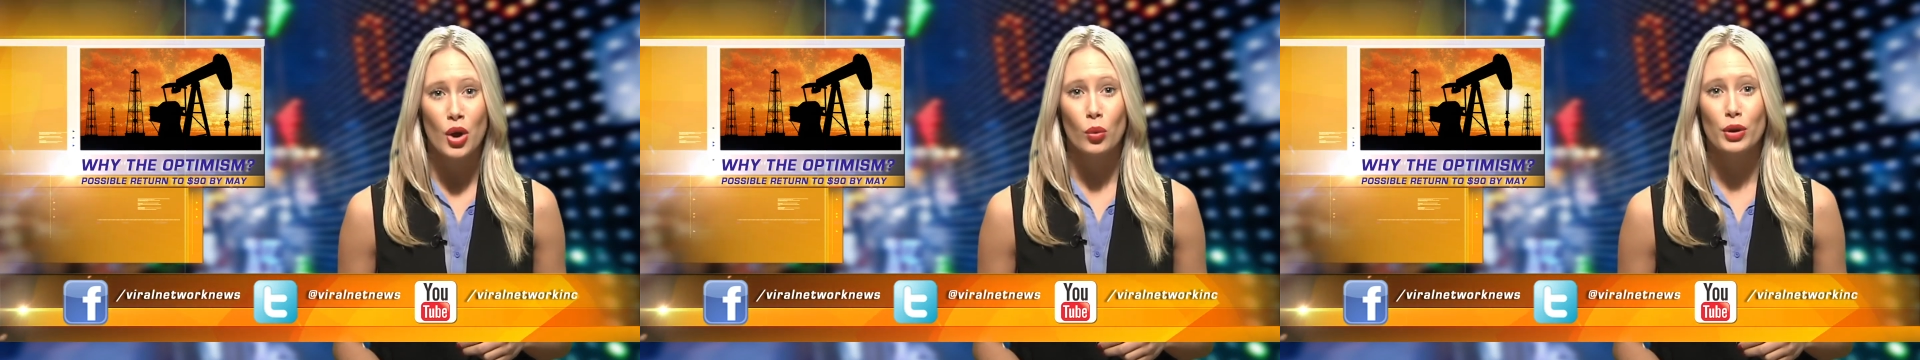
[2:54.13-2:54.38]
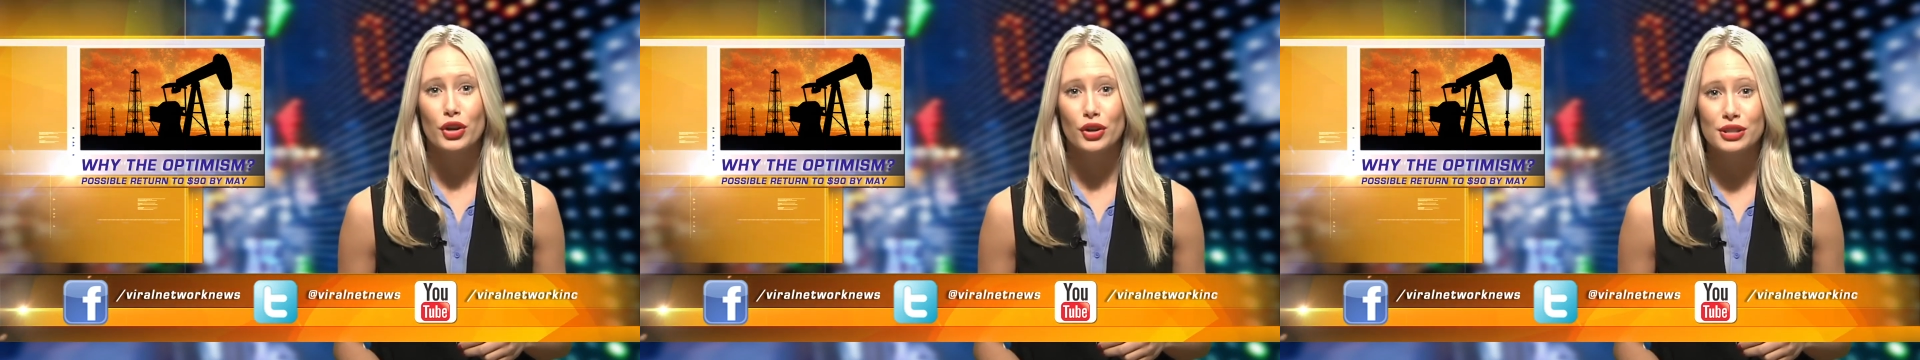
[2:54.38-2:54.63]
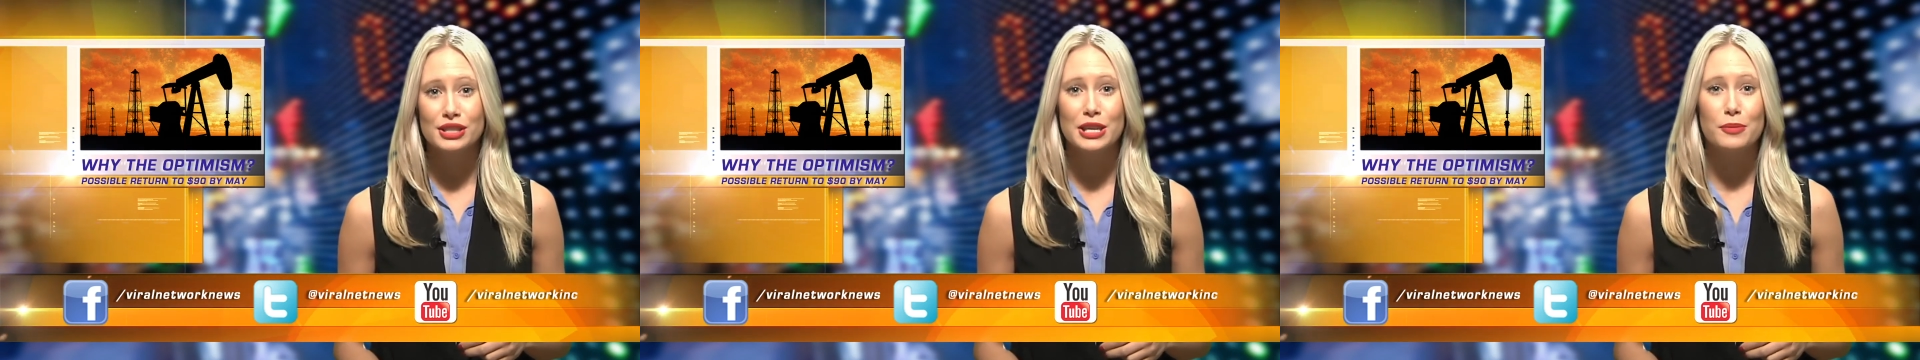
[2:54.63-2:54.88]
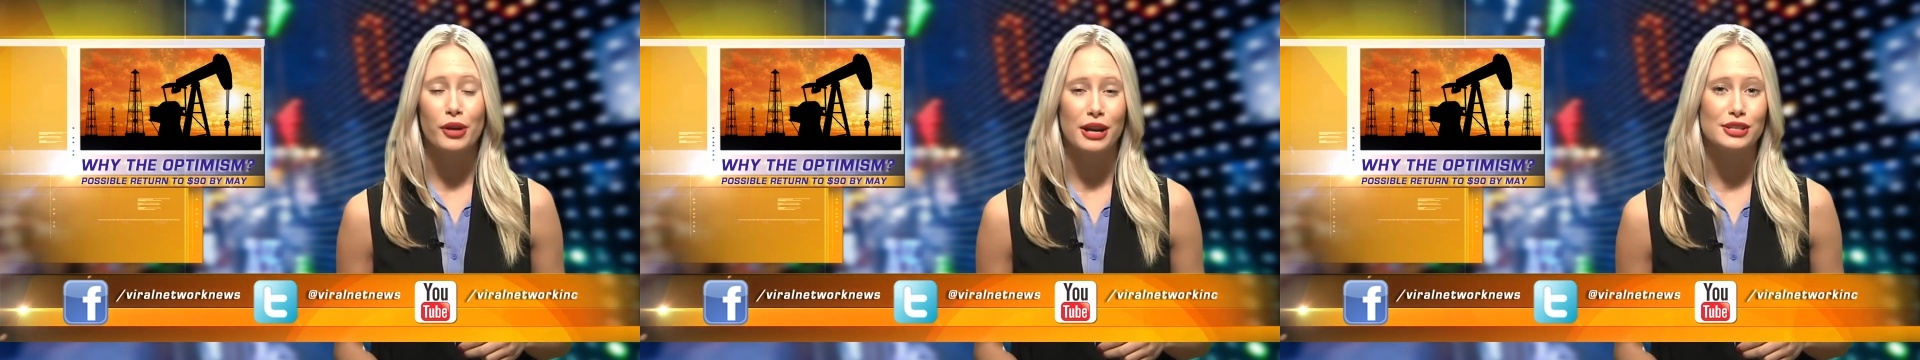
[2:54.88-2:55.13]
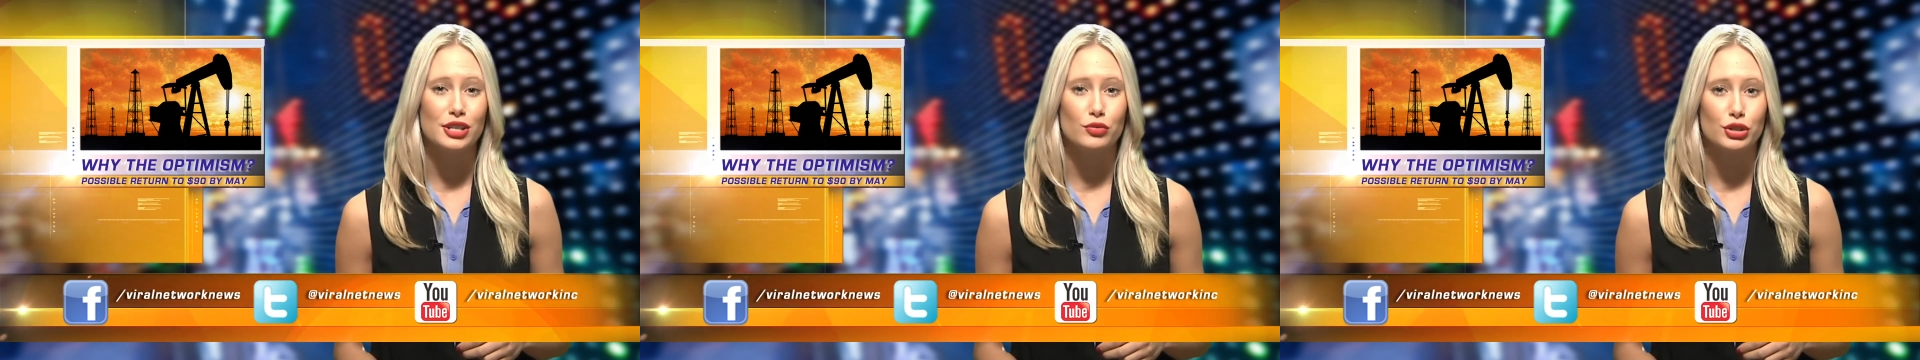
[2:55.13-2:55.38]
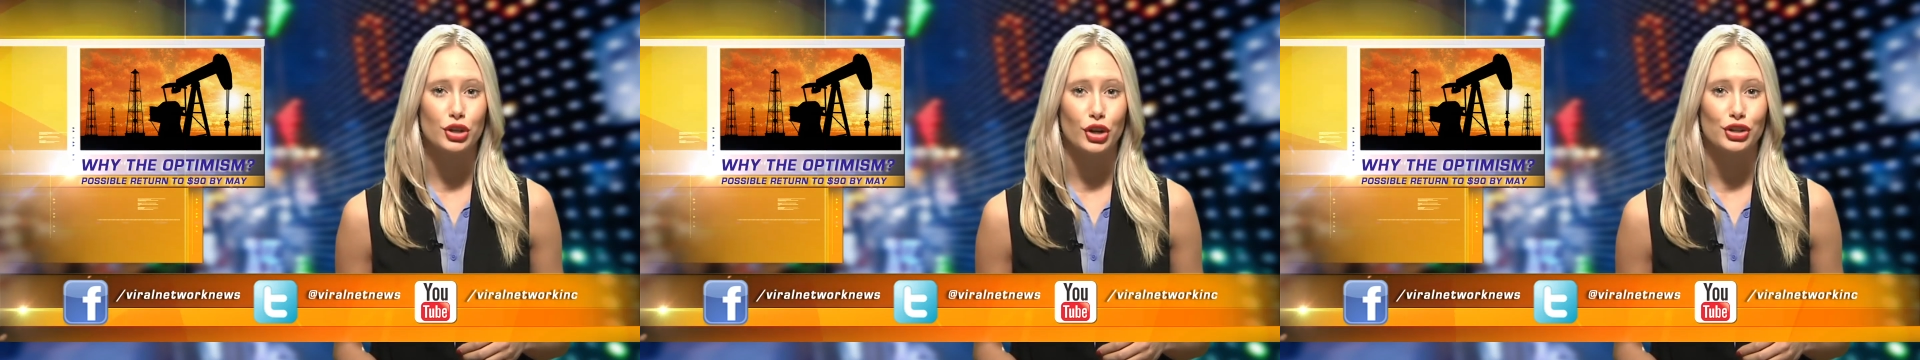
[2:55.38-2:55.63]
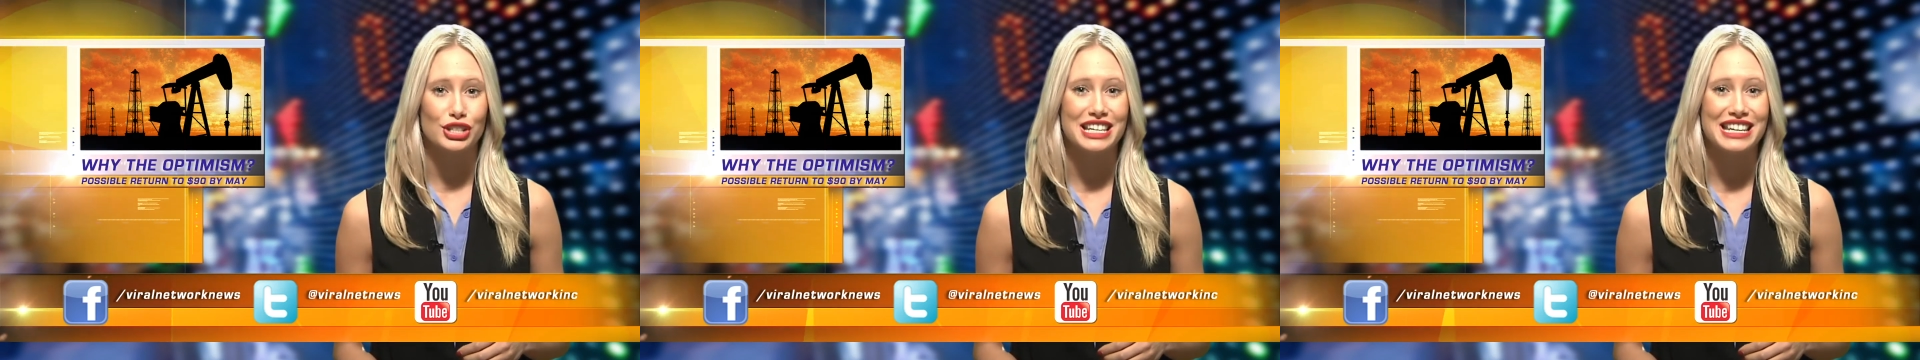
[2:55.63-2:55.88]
we could see prices return to